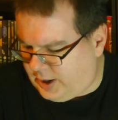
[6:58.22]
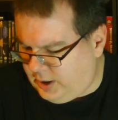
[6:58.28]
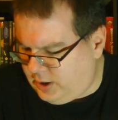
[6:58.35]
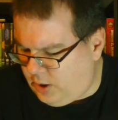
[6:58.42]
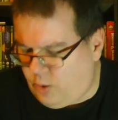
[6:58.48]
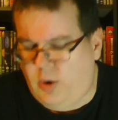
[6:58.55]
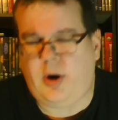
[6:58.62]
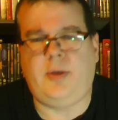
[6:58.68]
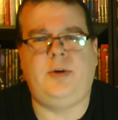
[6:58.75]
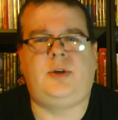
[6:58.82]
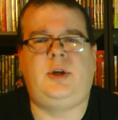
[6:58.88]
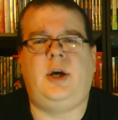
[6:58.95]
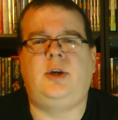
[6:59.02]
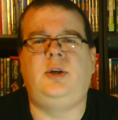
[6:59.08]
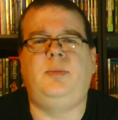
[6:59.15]
I didn't know what other
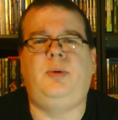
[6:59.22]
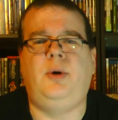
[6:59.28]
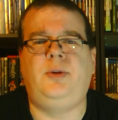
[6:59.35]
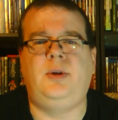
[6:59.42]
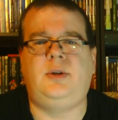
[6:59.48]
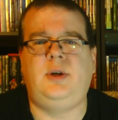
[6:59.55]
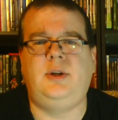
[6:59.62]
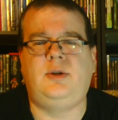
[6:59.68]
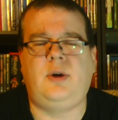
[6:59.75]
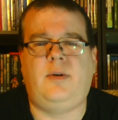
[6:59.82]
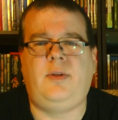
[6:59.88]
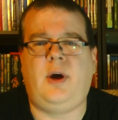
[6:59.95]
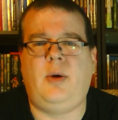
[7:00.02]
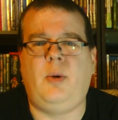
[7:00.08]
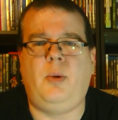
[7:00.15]
section to put this in, so I
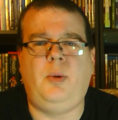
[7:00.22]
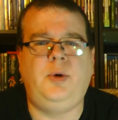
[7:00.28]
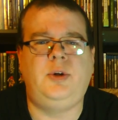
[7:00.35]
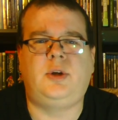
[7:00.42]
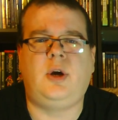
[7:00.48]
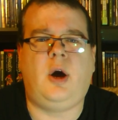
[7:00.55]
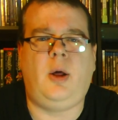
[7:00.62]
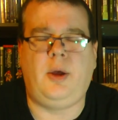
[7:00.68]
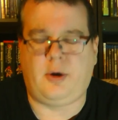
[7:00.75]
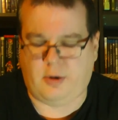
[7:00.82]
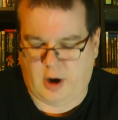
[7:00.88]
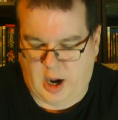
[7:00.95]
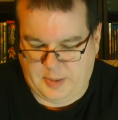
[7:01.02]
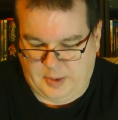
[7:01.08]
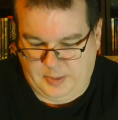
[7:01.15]
thought, well, we'll just call it
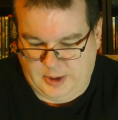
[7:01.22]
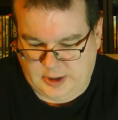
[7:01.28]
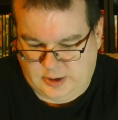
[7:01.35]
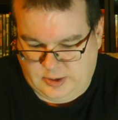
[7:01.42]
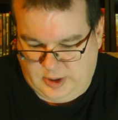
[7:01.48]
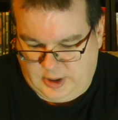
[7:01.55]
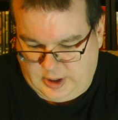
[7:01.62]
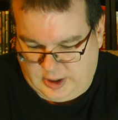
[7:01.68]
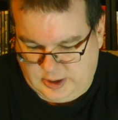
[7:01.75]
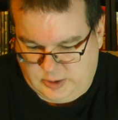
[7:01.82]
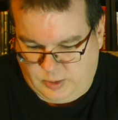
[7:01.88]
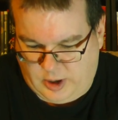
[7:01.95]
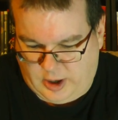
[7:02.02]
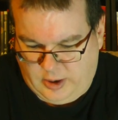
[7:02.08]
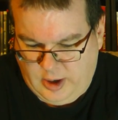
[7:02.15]
crime and mystery
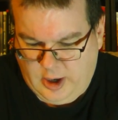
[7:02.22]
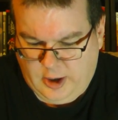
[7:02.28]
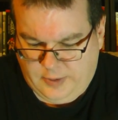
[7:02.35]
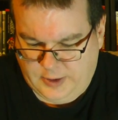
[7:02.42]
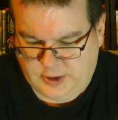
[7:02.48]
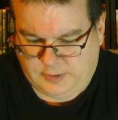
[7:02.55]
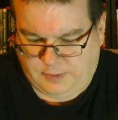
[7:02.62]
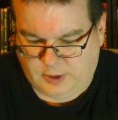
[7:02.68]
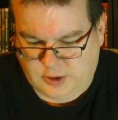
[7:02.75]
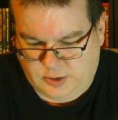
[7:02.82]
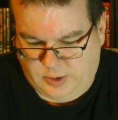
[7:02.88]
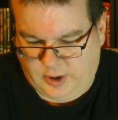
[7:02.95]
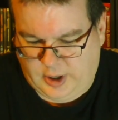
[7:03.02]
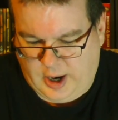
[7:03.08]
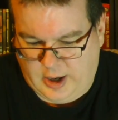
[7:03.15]
because, well, this first
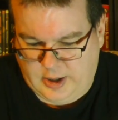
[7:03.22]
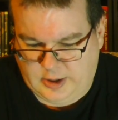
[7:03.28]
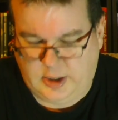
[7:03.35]
one kind